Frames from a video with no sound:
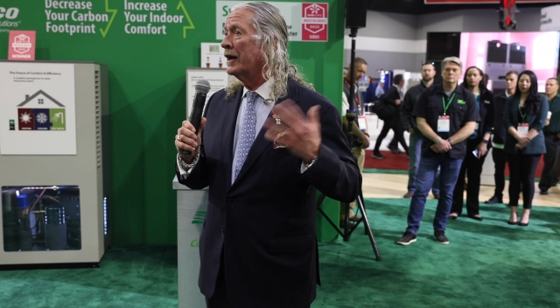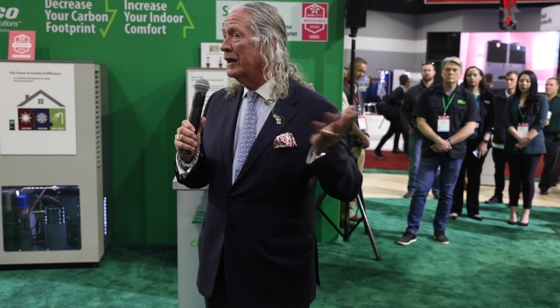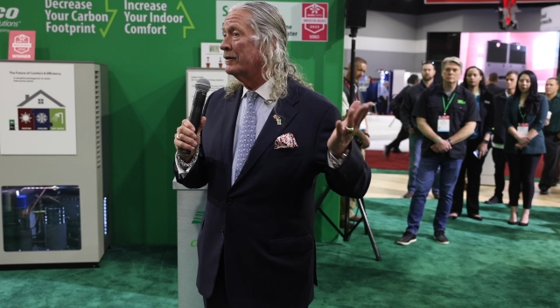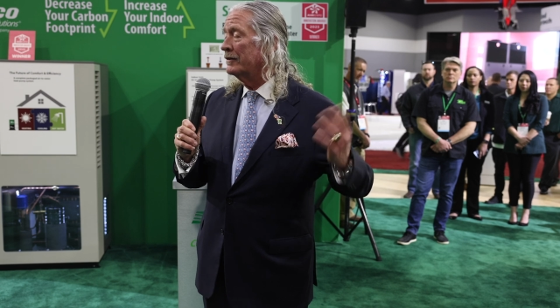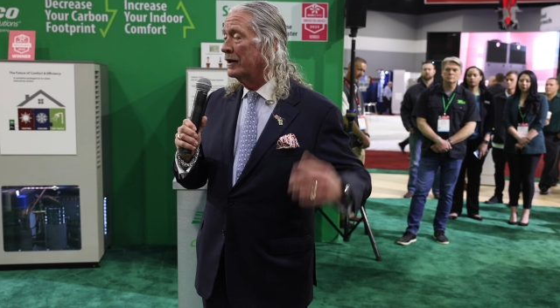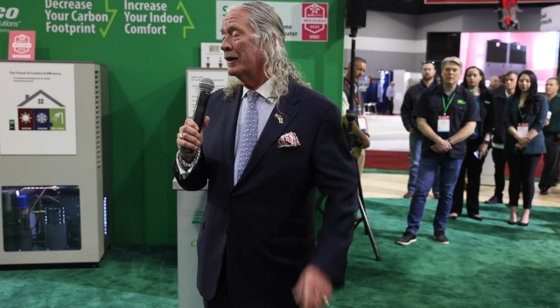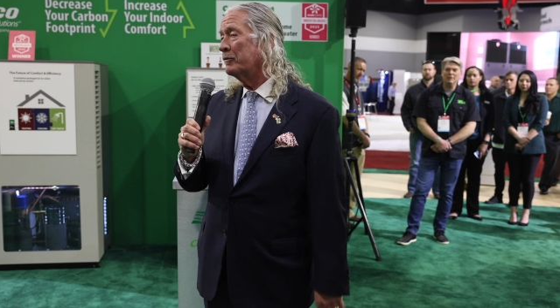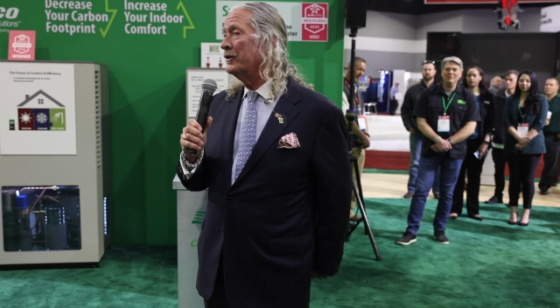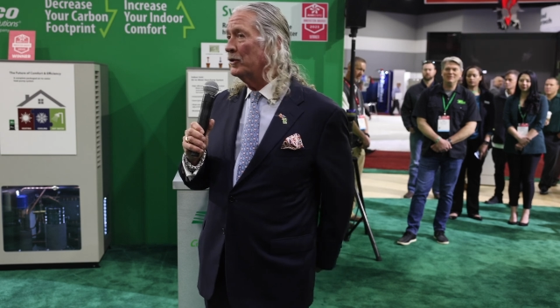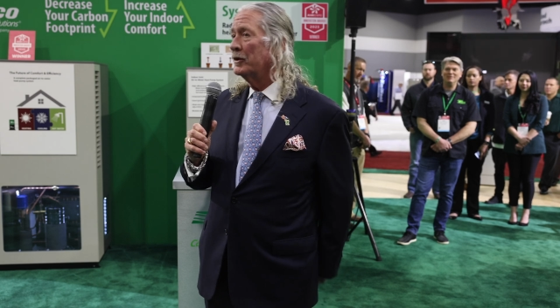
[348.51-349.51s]
I hate to say that,
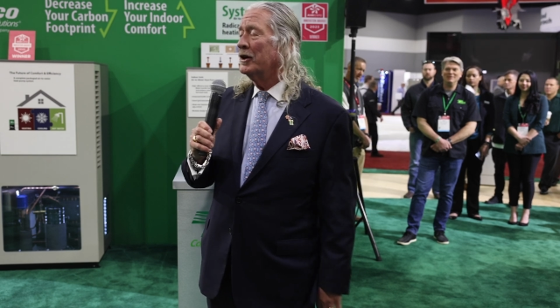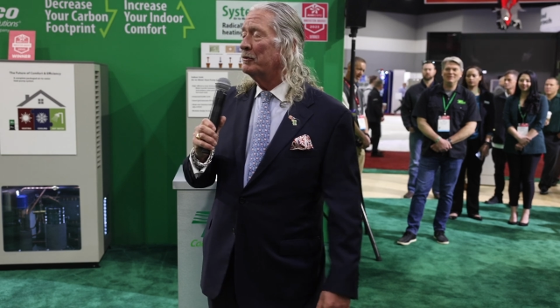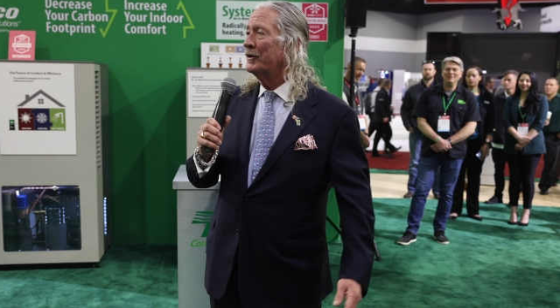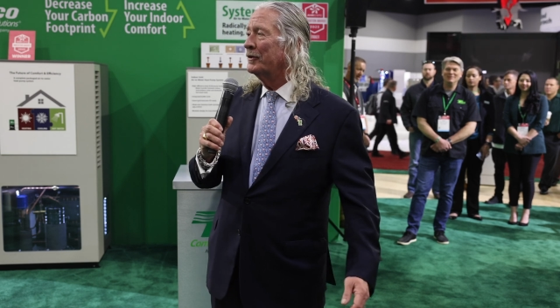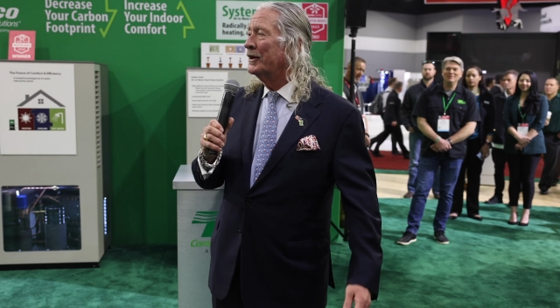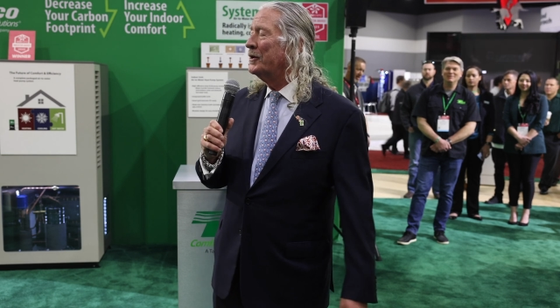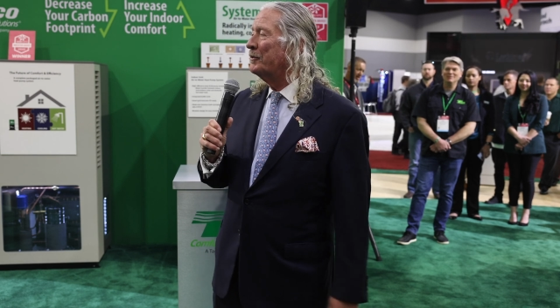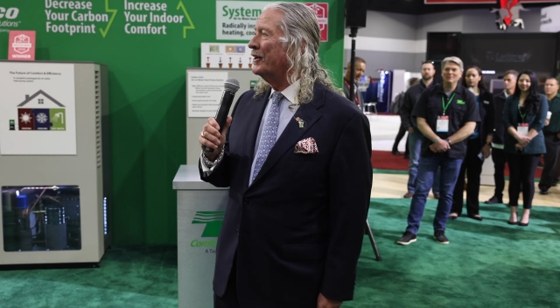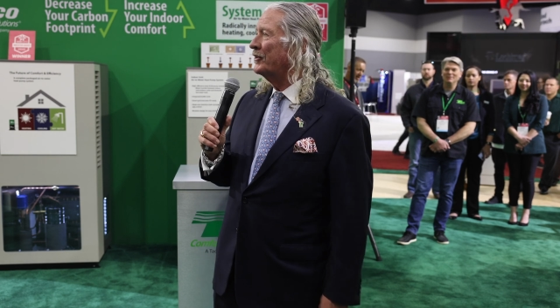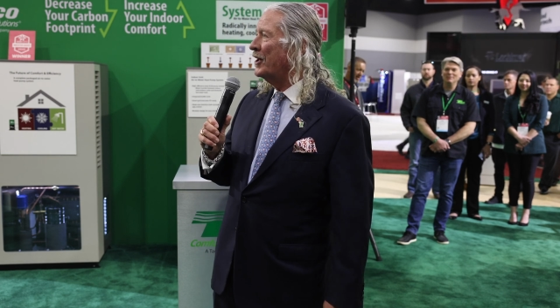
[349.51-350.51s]

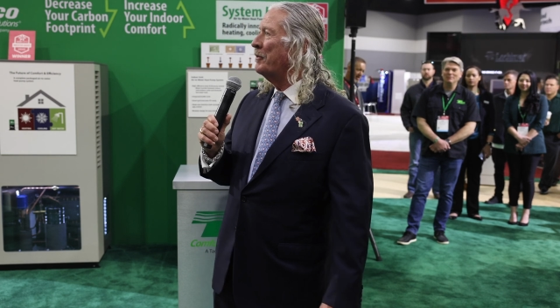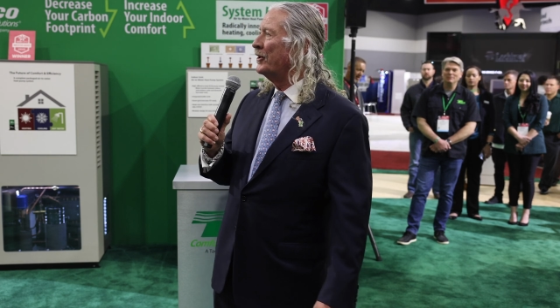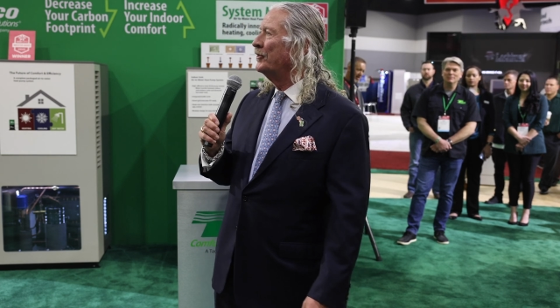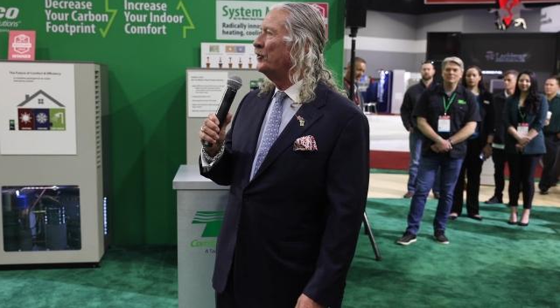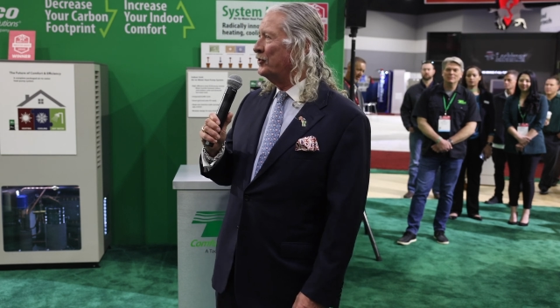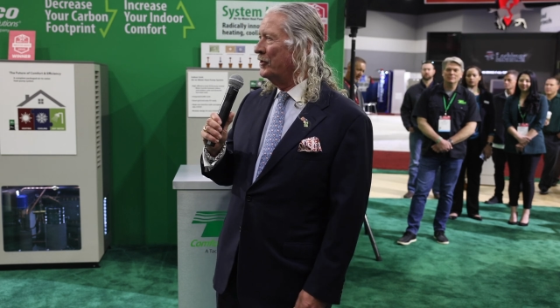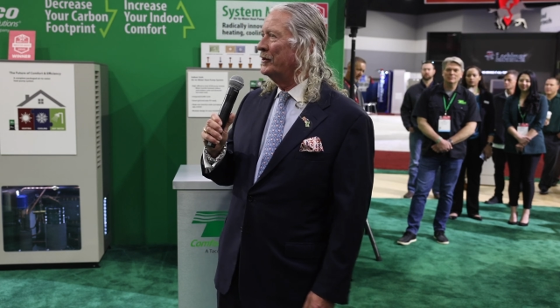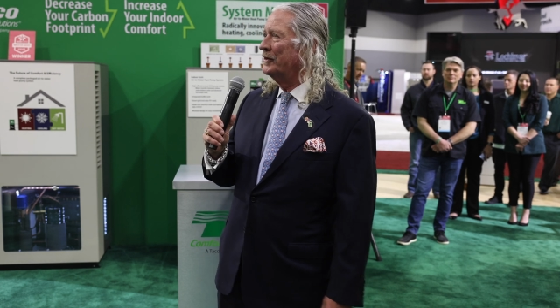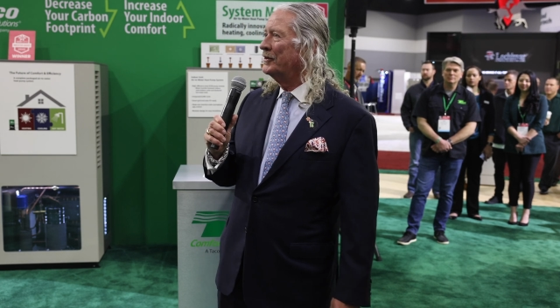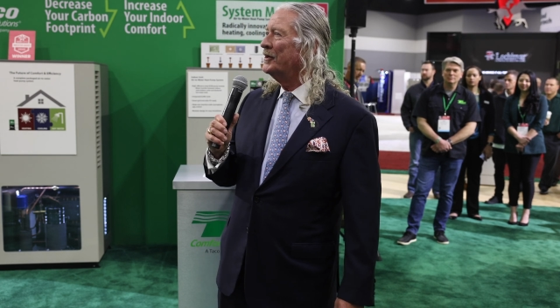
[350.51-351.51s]
but it's coming sure
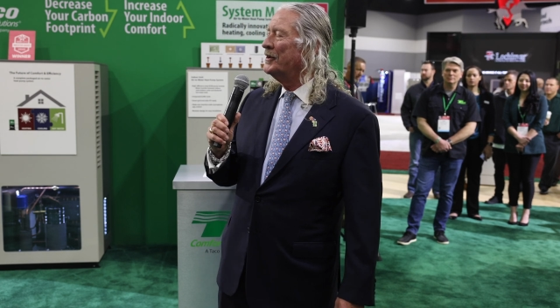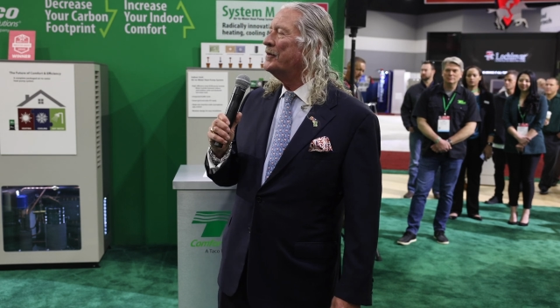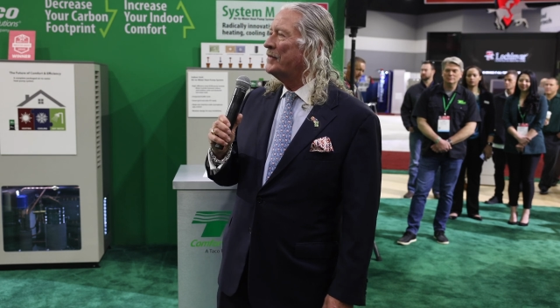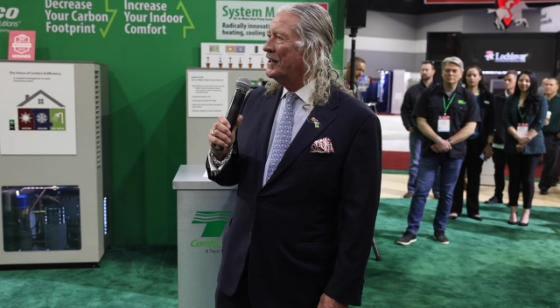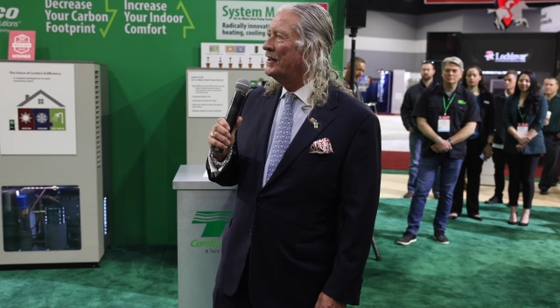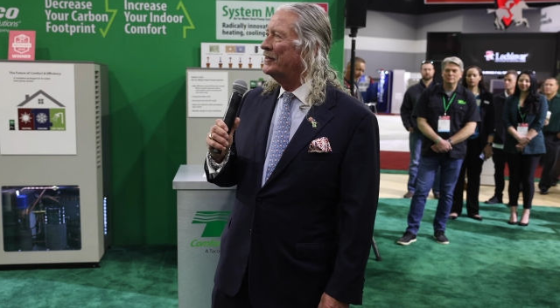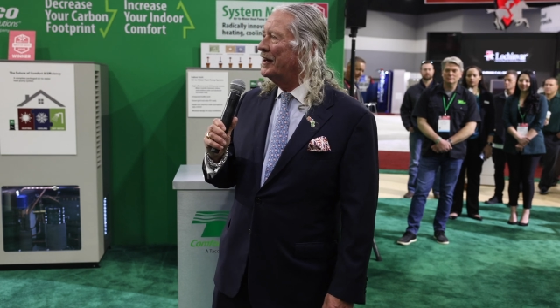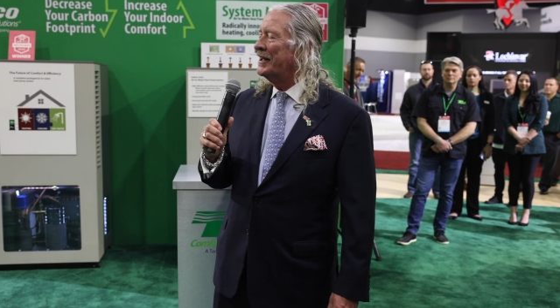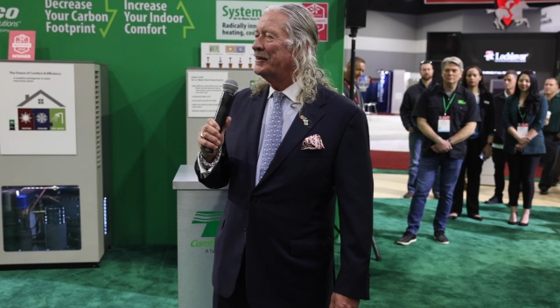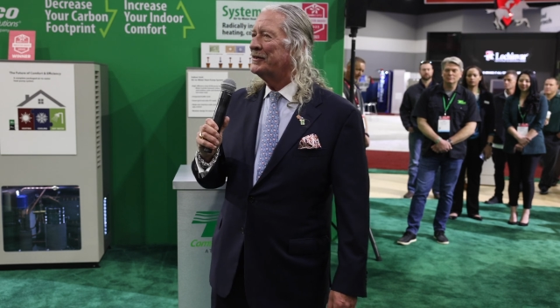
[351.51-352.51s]
as
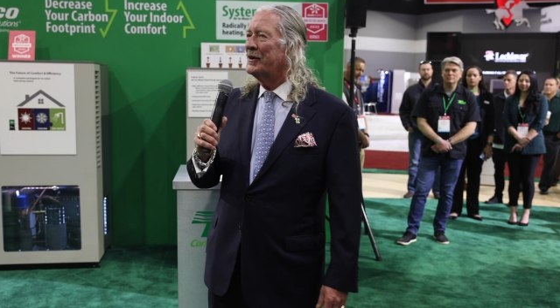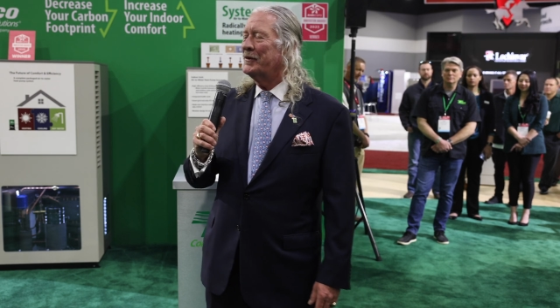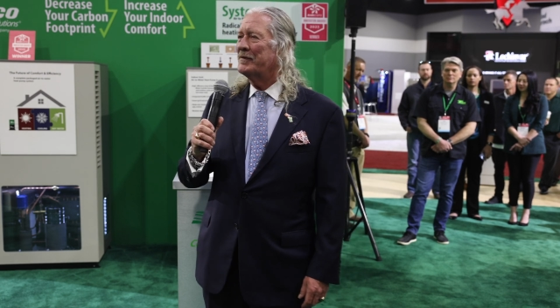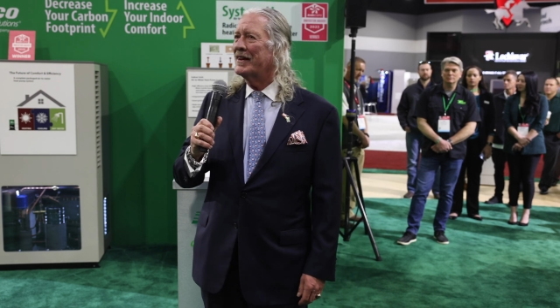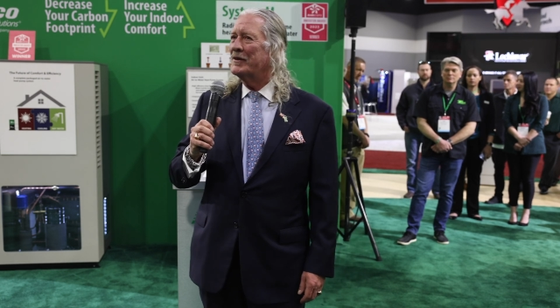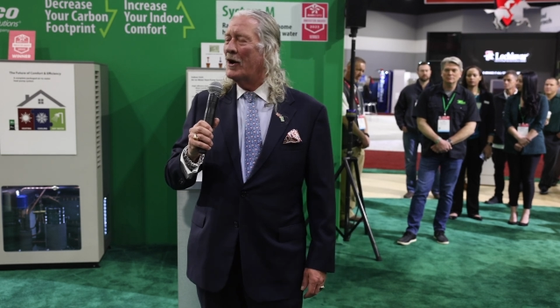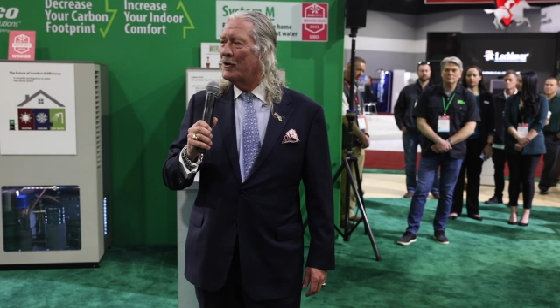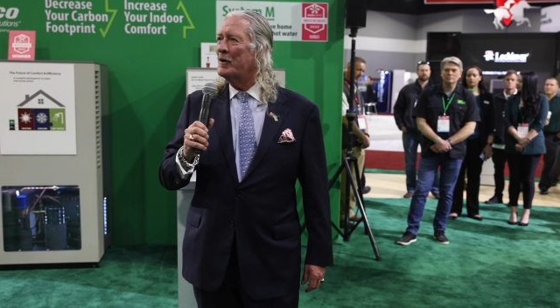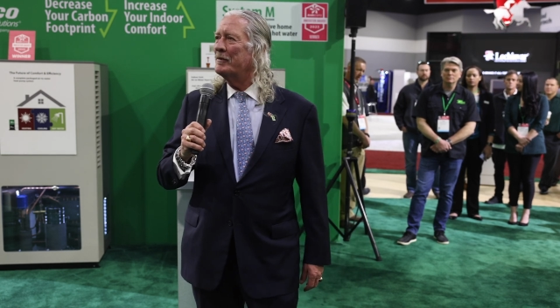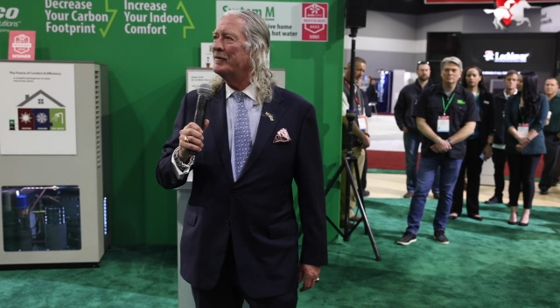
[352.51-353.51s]
day. So
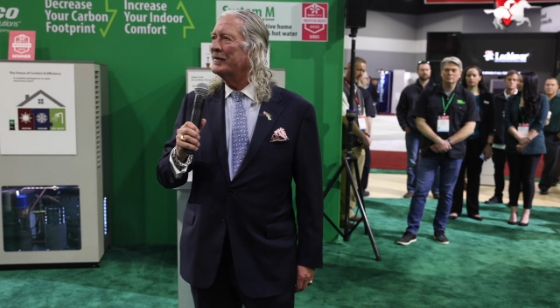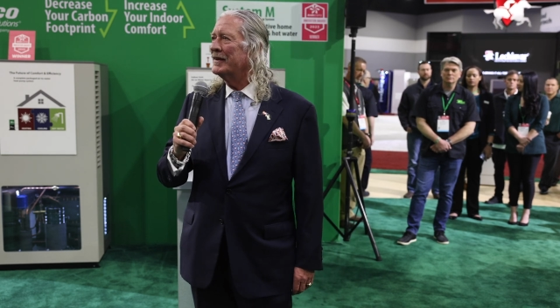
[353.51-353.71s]
welcome.